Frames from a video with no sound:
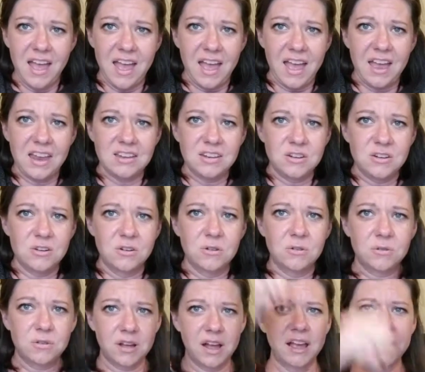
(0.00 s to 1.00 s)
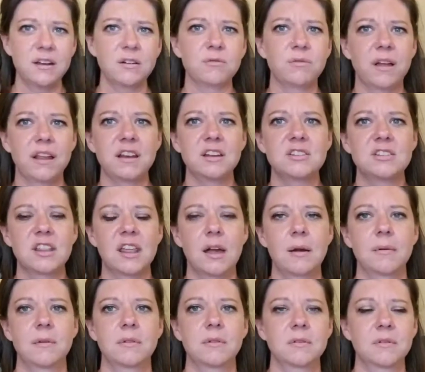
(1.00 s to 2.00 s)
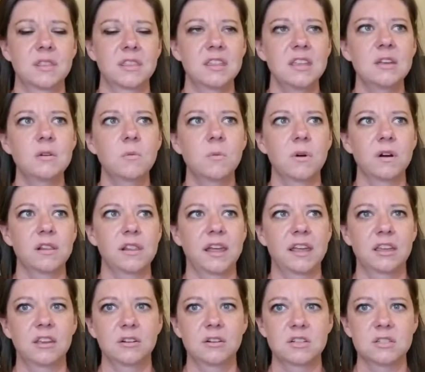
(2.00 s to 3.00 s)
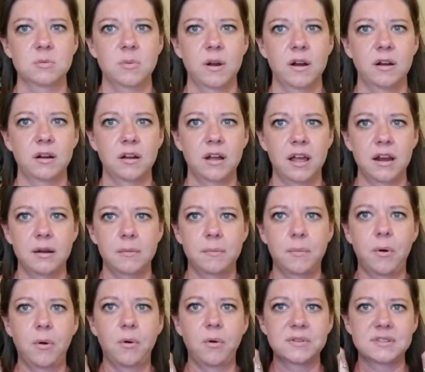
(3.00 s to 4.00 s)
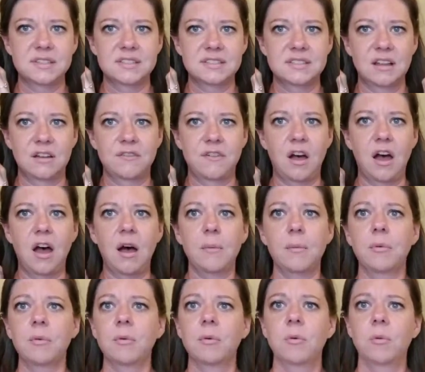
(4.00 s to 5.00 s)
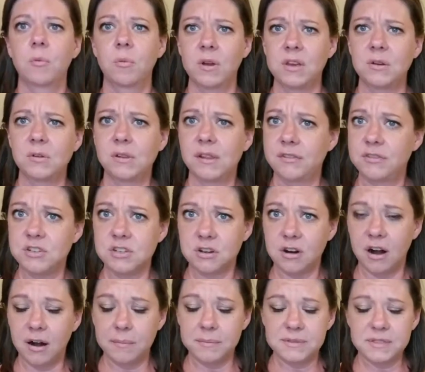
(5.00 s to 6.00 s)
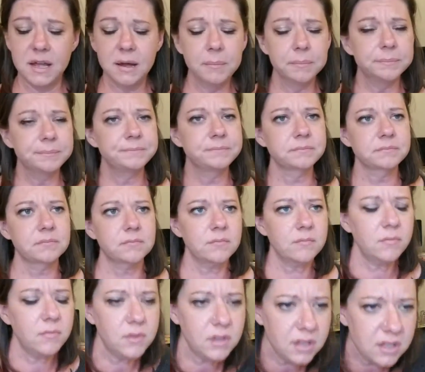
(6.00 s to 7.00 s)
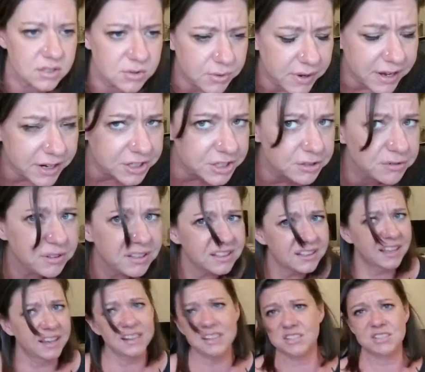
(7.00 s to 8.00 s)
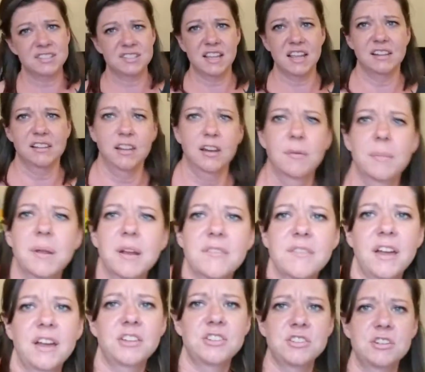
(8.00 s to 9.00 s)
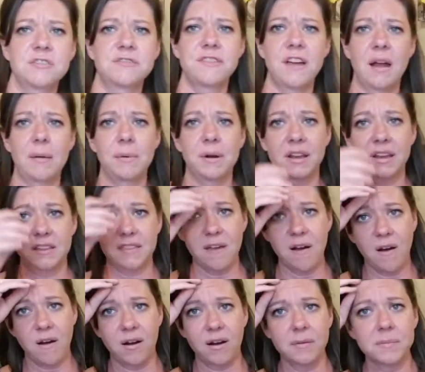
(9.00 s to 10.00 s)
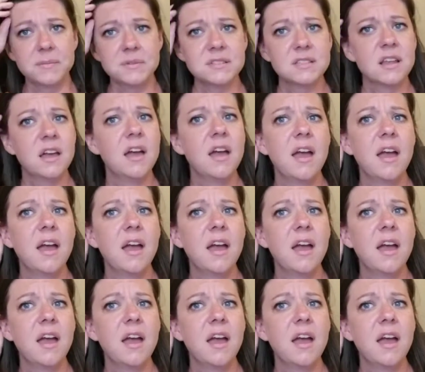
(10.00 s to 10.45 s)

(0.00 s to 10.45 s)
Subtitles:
and you don't kind of run into that thing where like your sweater kind of pulls itself up when you lift your arms up. So I actually really like just that little bit of extra fabric in the arms.